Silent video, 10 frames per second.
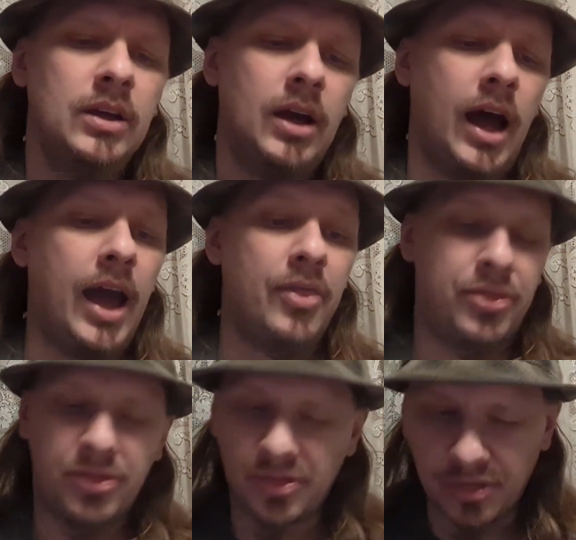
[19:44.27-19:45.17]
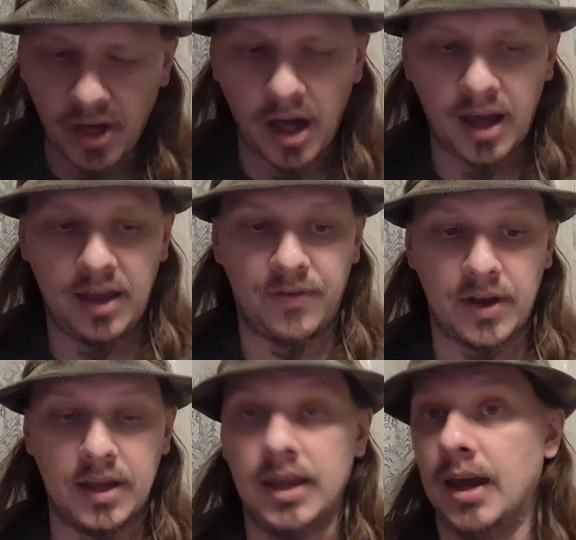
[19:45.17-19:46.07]
had thought if I
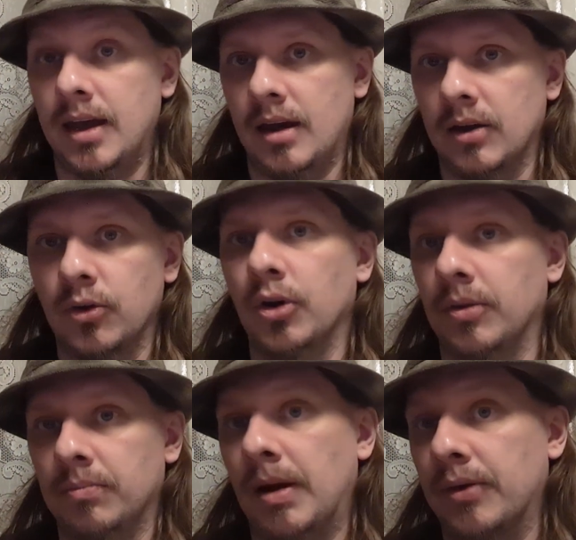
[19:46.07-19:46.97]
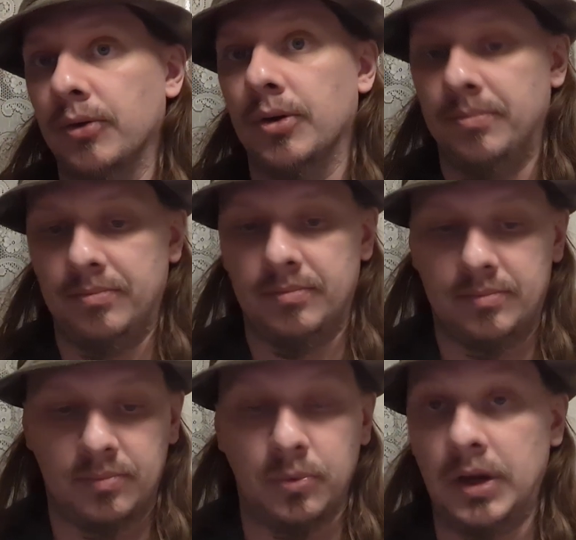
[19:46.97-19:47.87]
could get my group
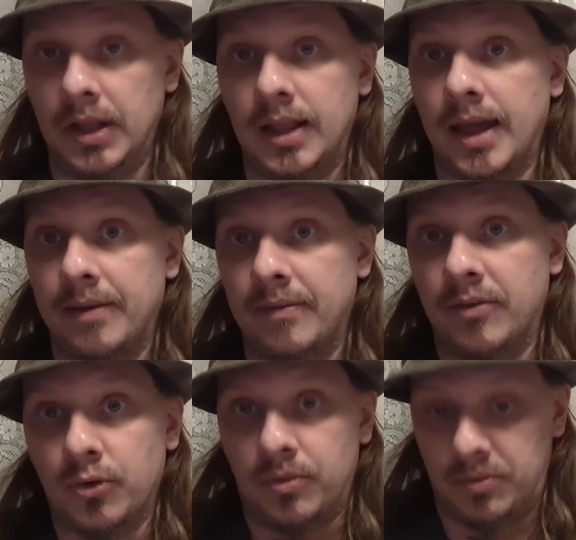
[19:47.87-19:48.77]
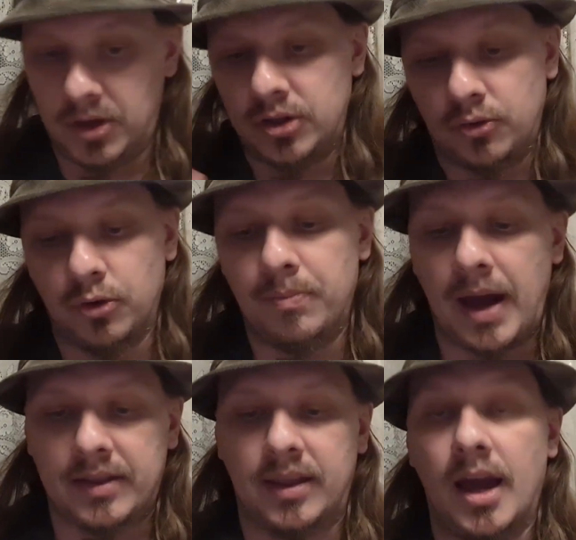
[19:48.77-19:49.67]
really like get the group
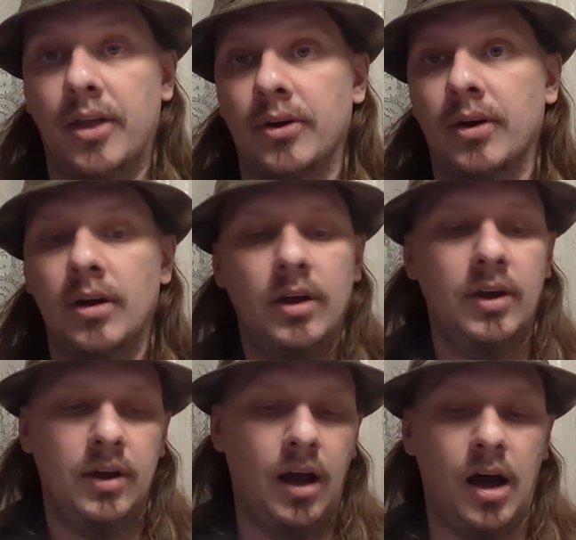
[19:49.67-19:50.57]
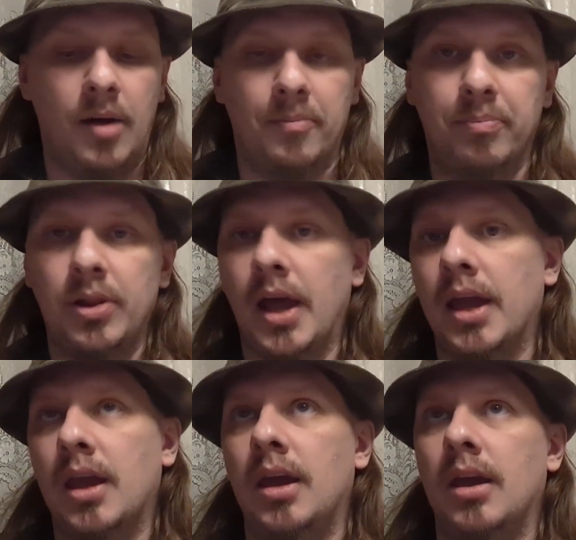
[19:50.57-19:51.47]
back together,
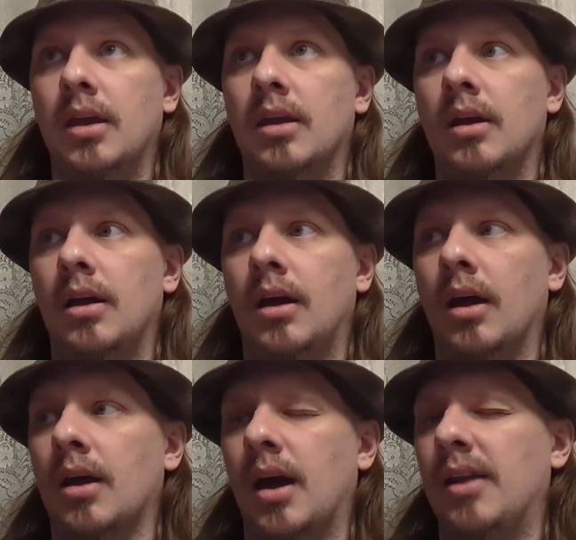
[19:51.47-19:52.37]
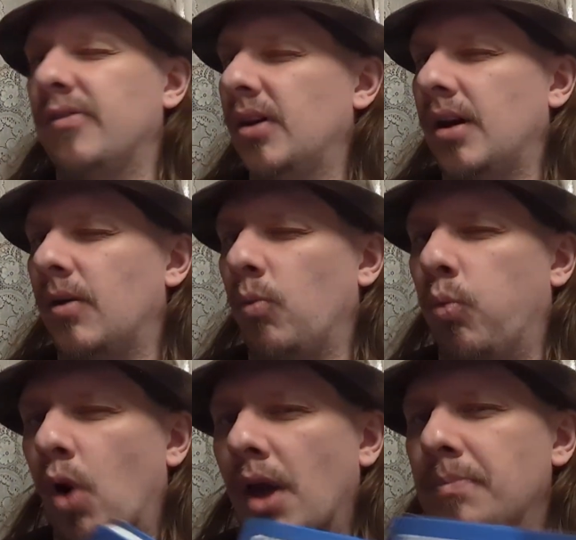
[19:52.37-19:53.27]
playing kind of a
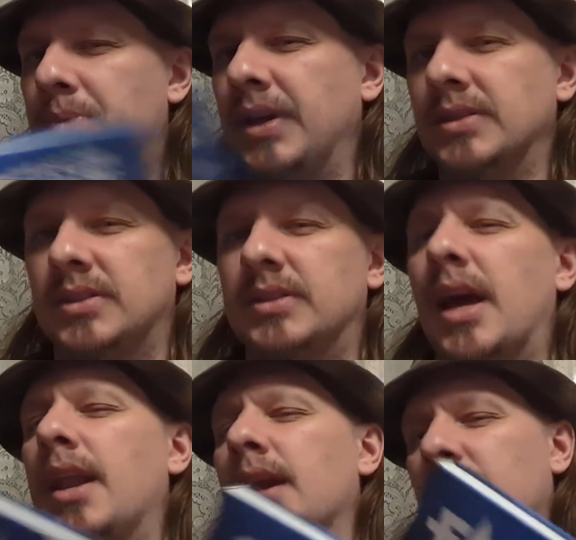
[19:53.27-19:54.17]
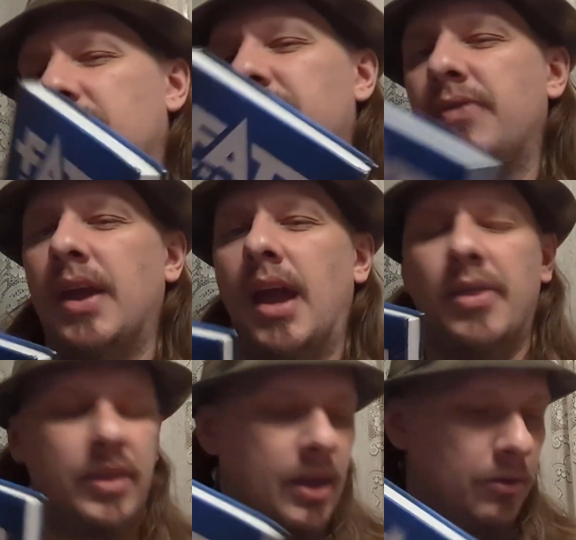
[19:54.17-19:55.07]
One Piece setting in Fate. I
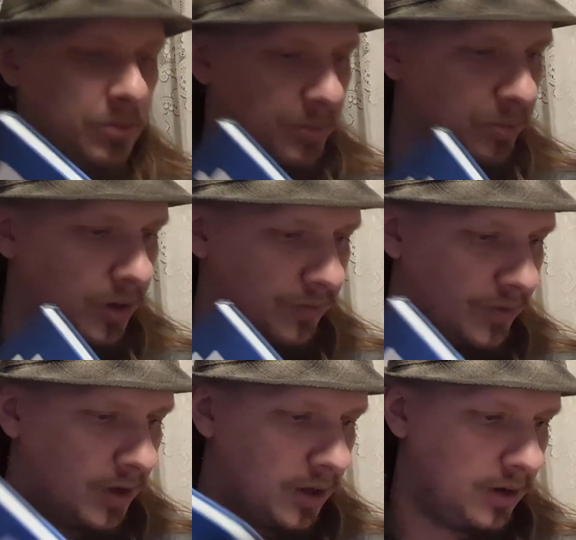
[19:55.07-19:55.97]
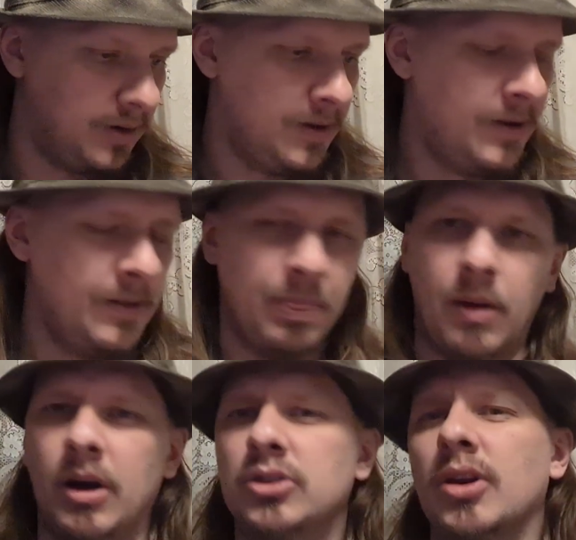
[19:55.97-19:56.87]
think that would be pretty fun. Now,
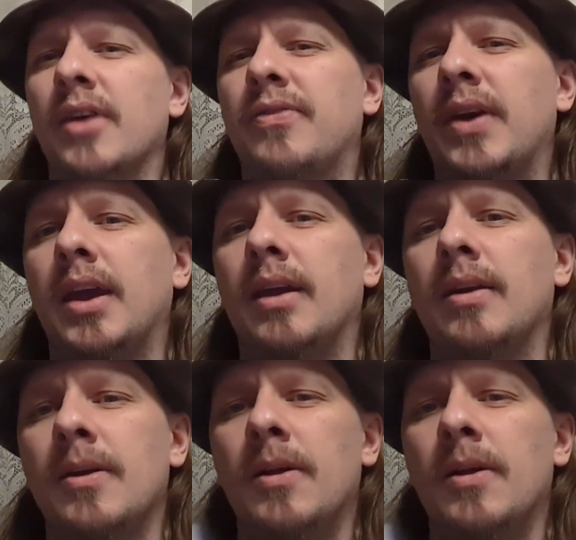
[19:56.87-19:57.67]
I want to try Fate.